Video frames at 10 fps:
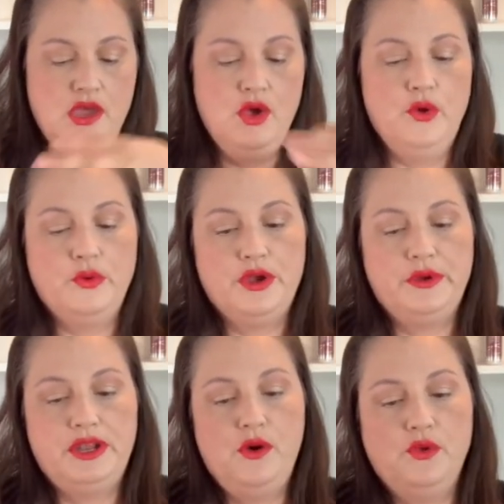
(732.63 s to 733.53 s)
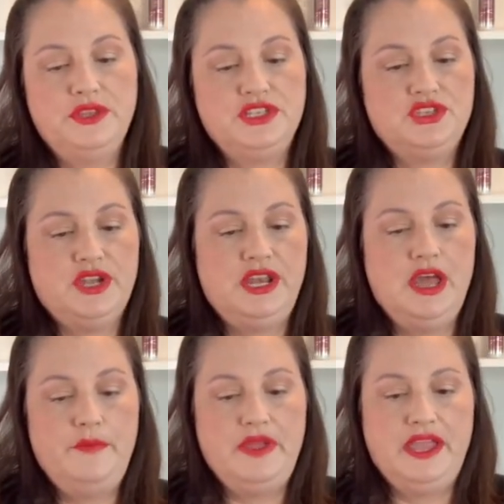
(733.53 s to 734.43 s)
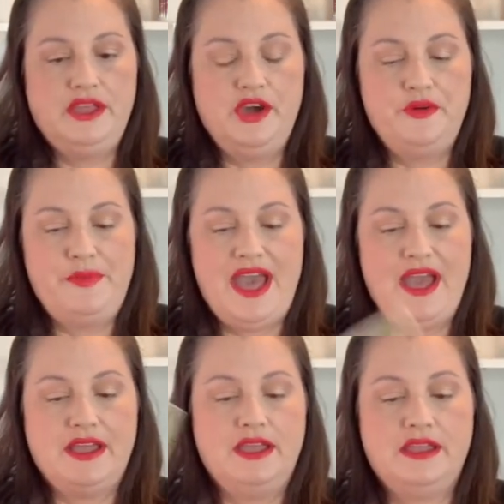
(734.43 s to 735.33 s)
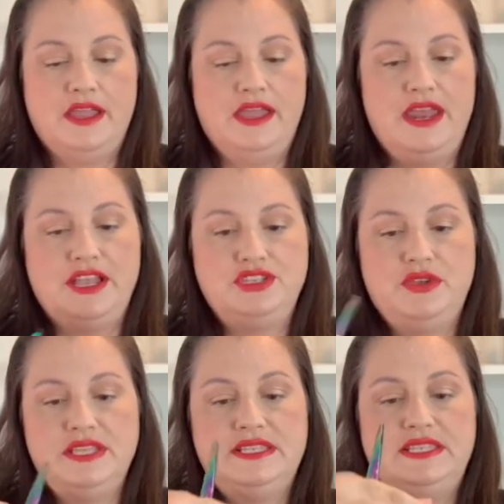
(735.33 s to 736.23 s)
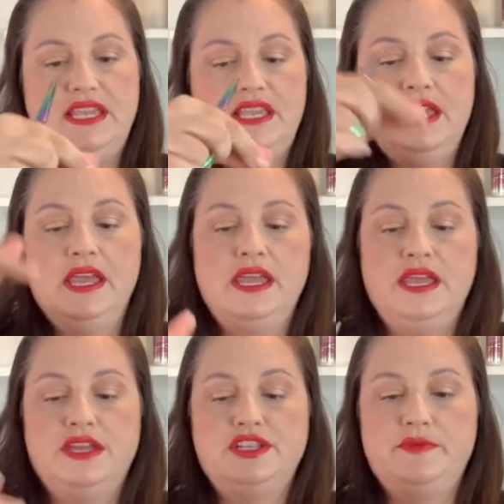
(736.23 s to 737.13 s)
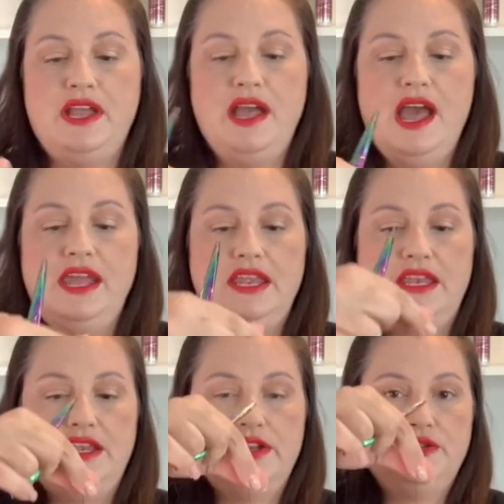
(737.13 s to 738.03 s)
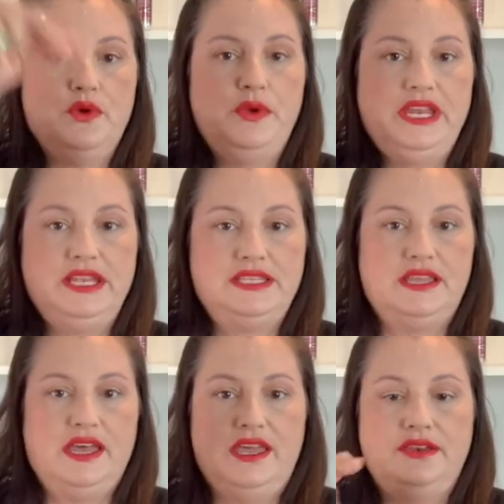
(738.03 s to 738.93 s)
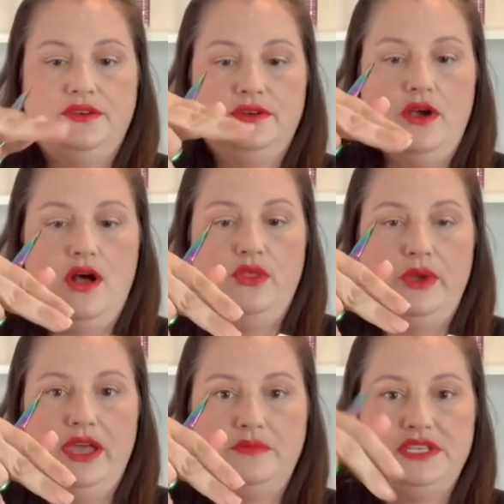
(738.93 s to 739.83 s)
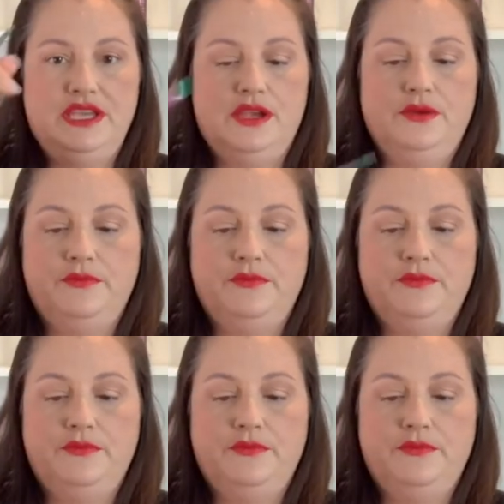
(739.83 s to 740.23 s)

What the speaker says: We're going to hold this straight up and go back. And as you can see, here's my guide and here's what we need to cut all the way up to here.